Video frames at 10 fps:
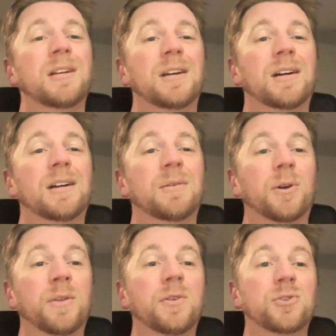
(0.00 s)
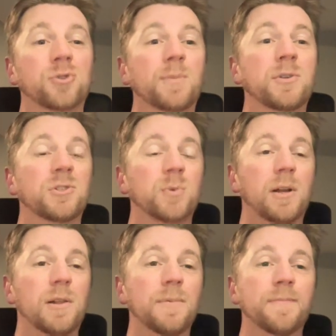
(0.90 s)
are in the description as
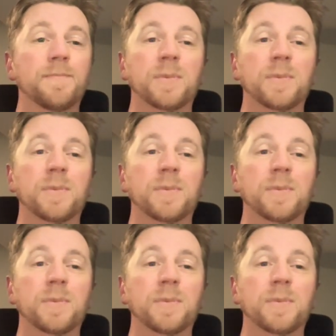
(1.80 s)
well.